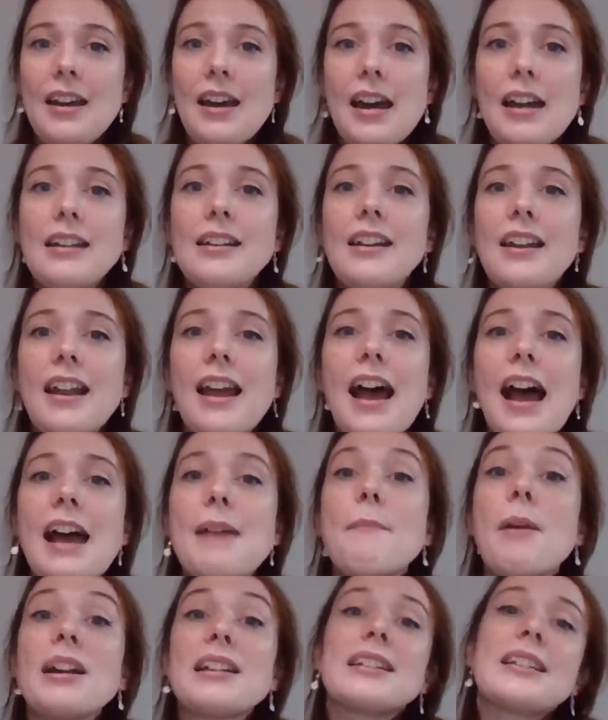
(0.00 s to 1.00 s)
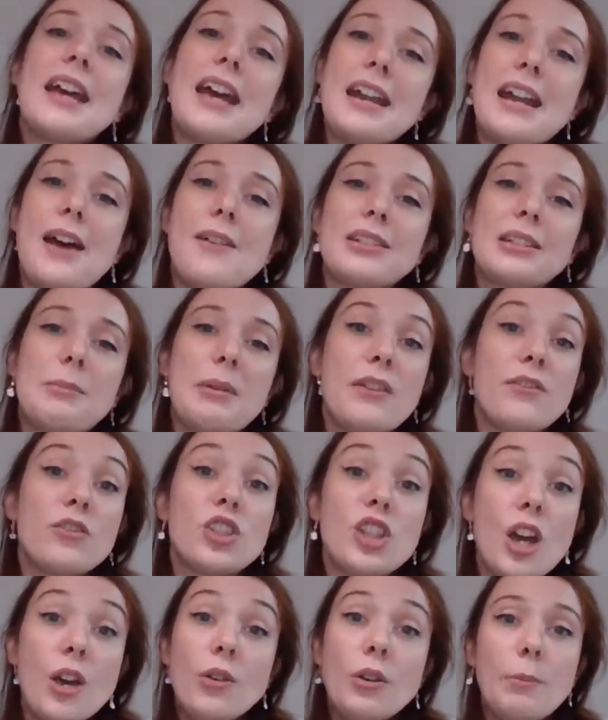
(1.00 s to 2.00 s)
And I might say it now as a bit of a
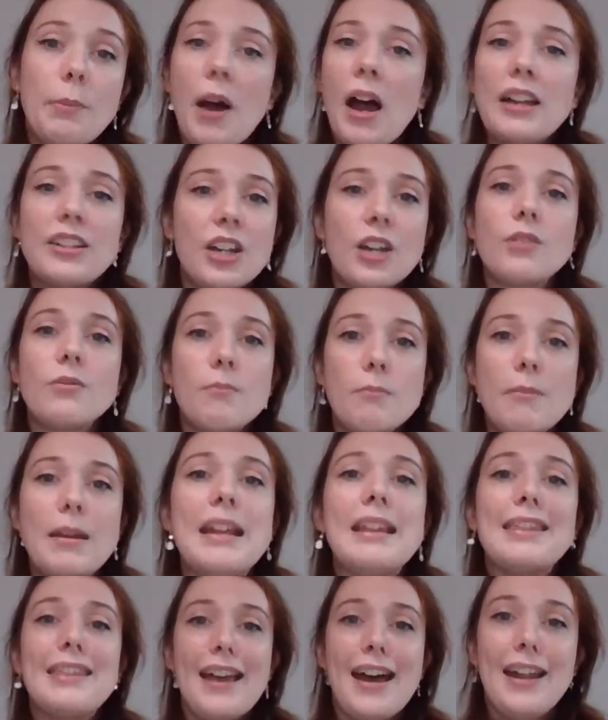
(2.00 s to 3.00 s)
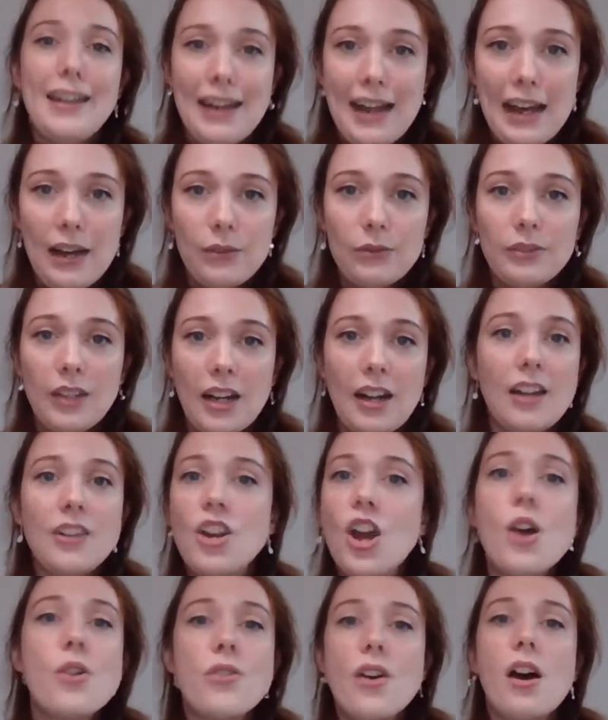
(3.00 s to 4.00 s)
joke, but I don't mean that now. I
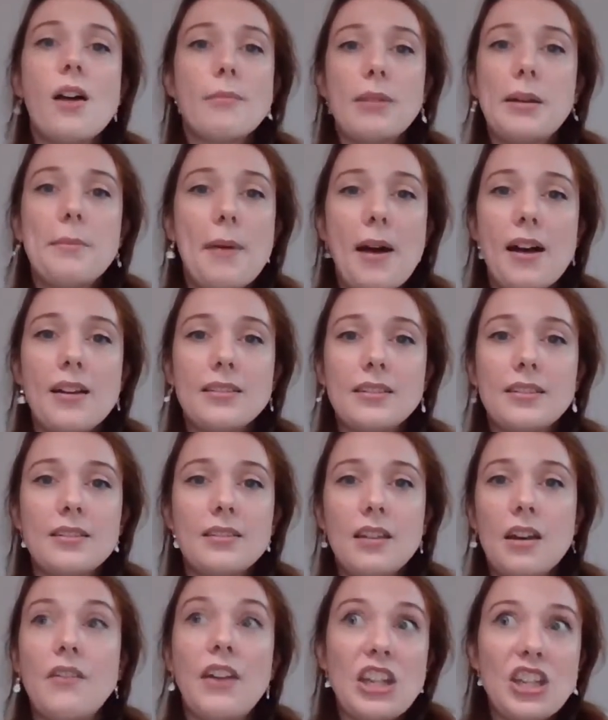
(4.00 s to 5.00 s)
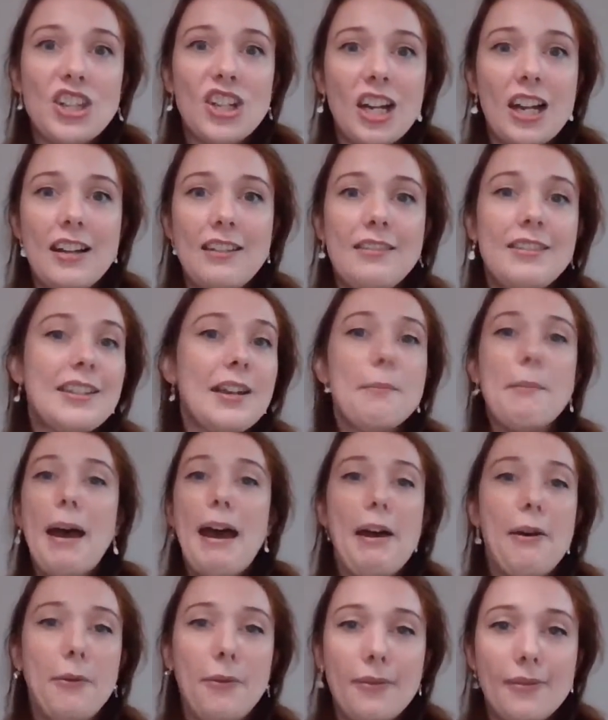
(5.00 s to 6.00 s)
know that I'm going to pass eventually,
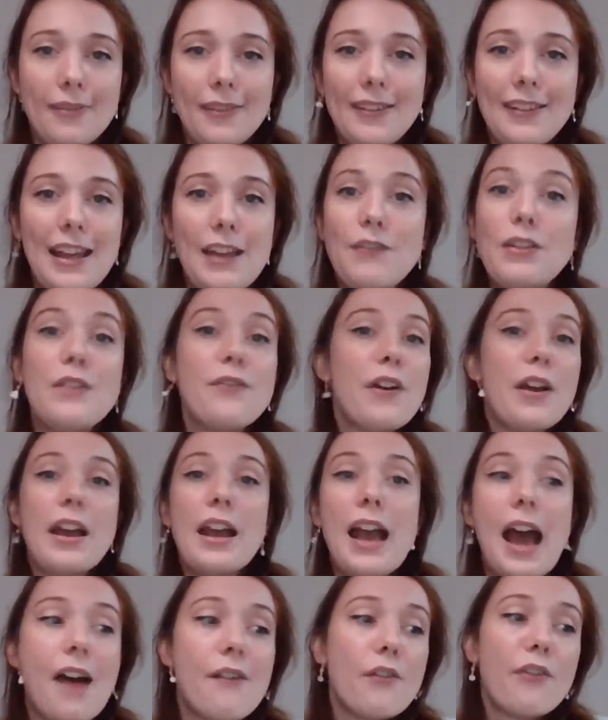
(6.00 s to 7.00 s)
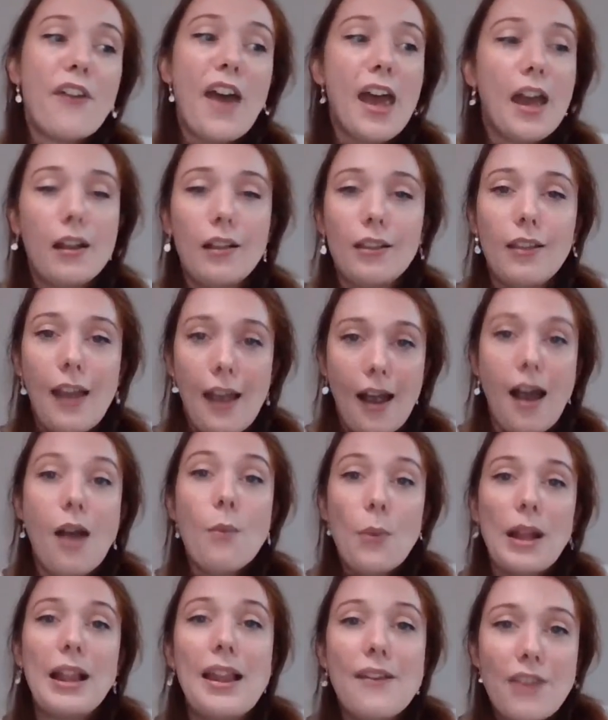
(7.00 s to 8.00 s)
somehow. Even if I have a fail, I
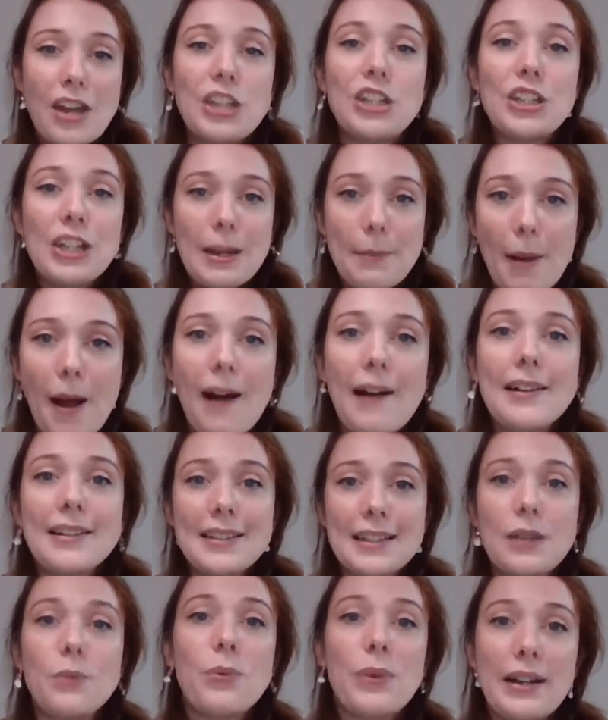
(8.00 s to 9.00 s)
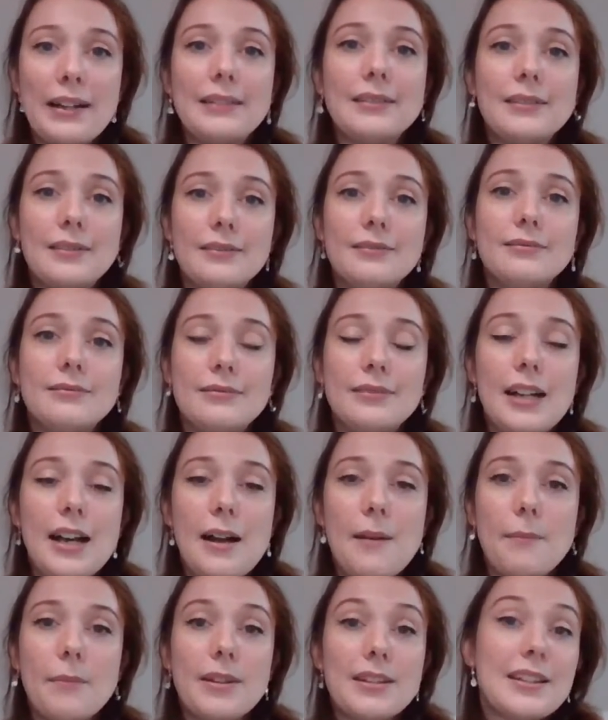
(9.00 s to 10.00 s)
will eventually pass. It will,
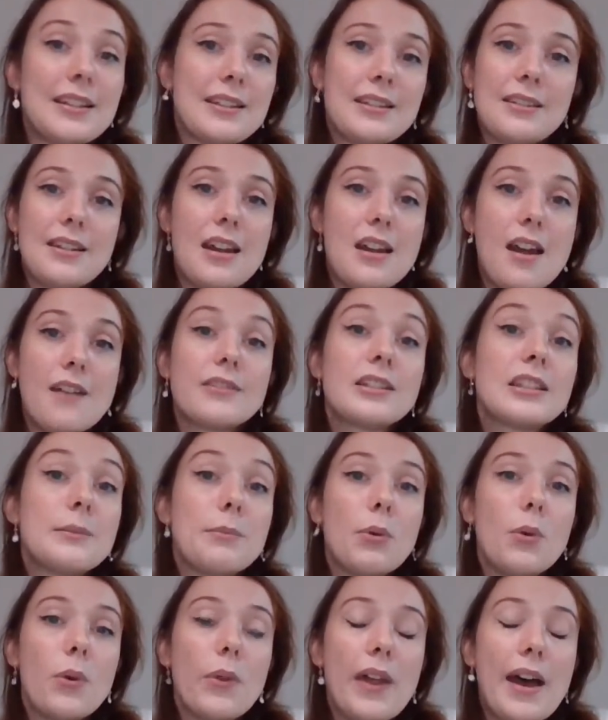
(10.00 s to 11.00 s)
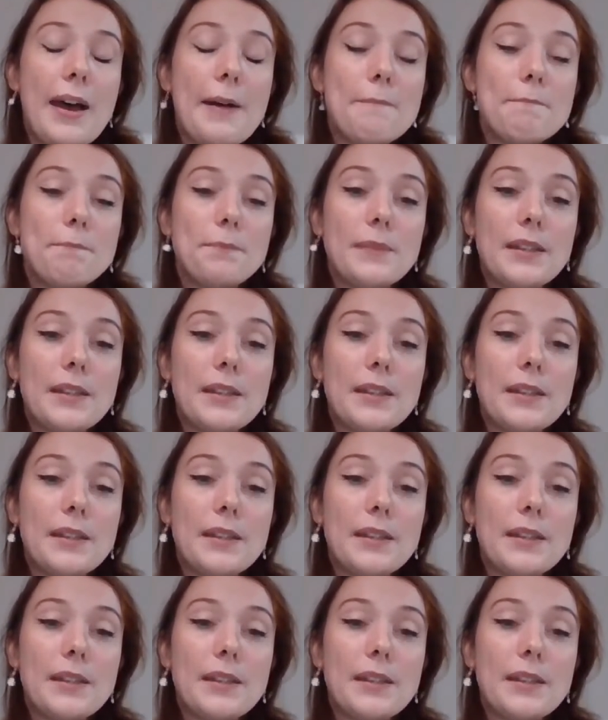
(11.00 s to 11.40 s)
because there's enough support there.